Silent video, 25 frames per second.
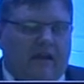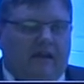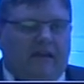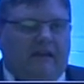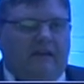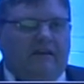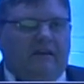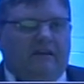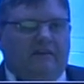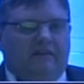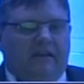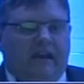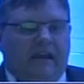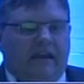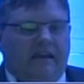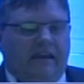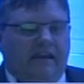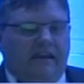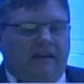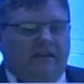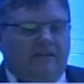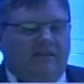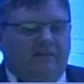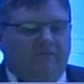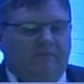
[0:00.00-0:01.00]
in a
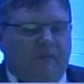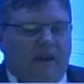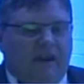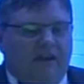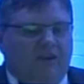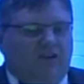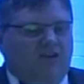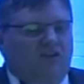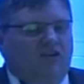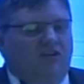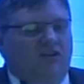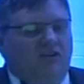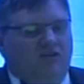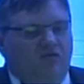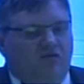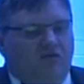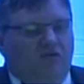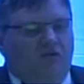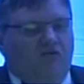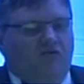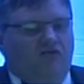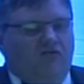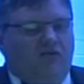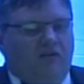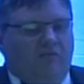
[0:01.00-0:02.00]
daily inspection, you
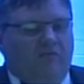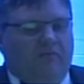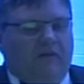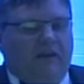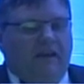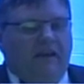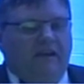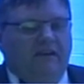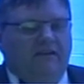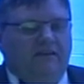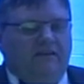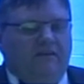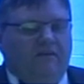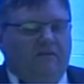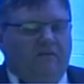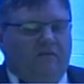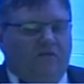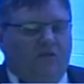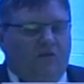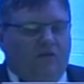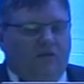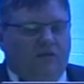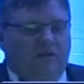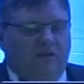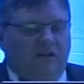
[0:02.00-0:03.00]
could replace the
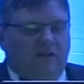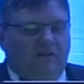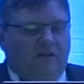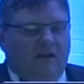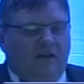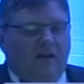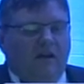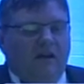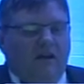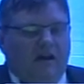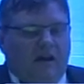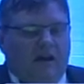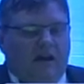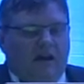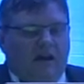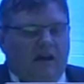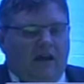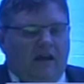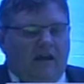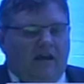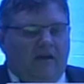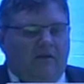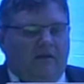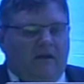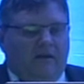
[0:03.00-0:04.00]
faulty
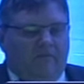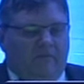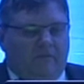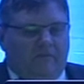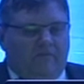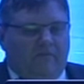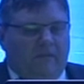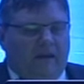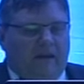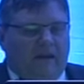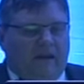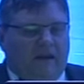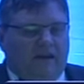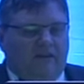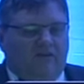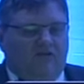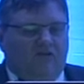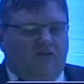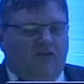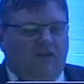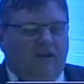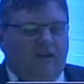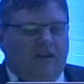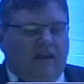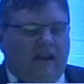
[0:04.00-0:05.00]

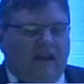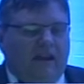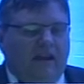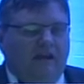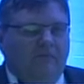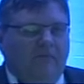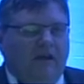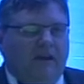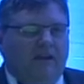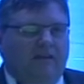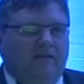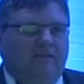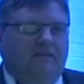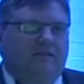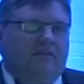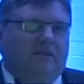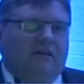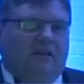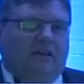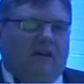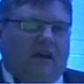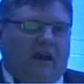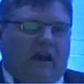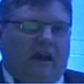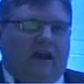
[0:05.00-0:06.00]
mechatronic element,
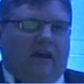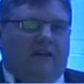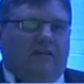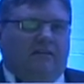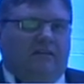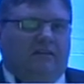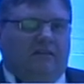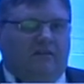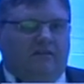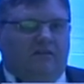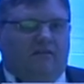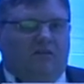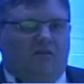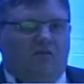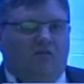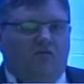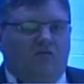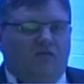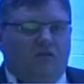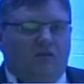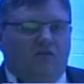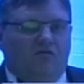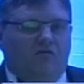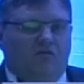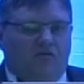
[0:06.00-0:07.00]
and so
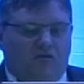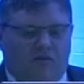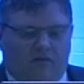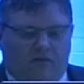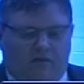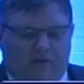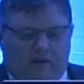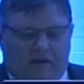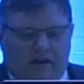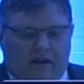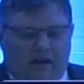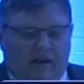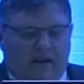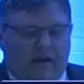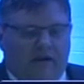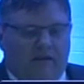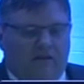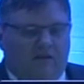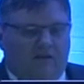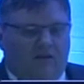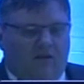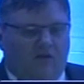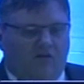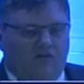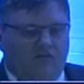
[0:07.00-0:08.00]
you
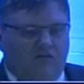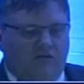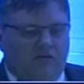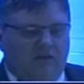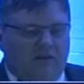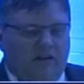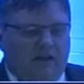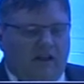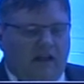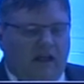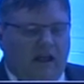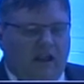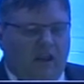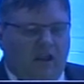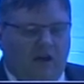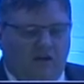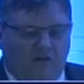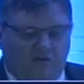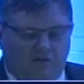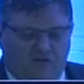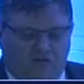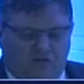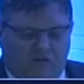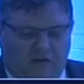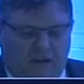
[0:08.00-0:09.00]
don't
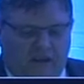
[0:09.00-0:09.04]
allow to